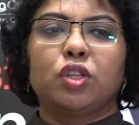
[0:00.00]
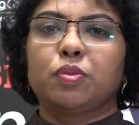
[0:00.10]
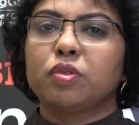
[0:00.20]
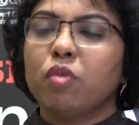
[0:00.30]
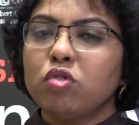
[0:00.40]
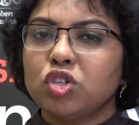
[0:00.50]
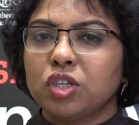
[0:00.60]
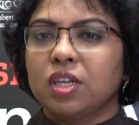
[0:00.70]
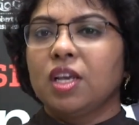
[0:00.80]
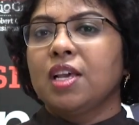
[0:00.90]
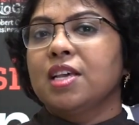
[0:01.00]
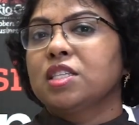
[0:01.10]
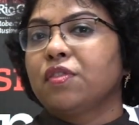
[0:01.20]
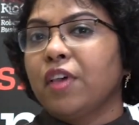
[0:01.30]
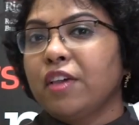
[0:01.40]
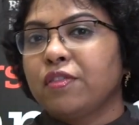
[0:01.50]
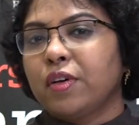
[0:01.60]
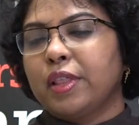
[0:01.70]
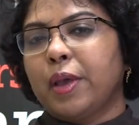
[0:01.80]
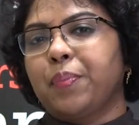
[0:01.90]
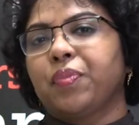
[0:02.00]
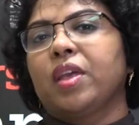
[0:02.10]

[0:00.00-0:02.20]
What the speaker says: the promotion is fair for them.